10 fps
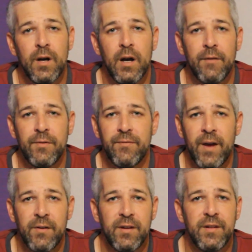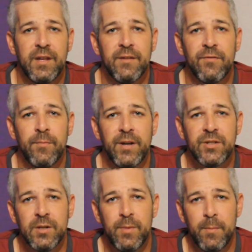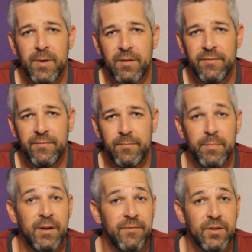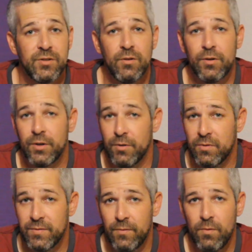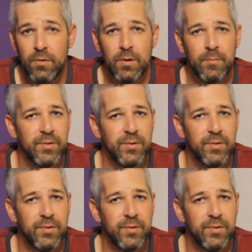Uh, if you found any of the information to be benef beneficial or useful,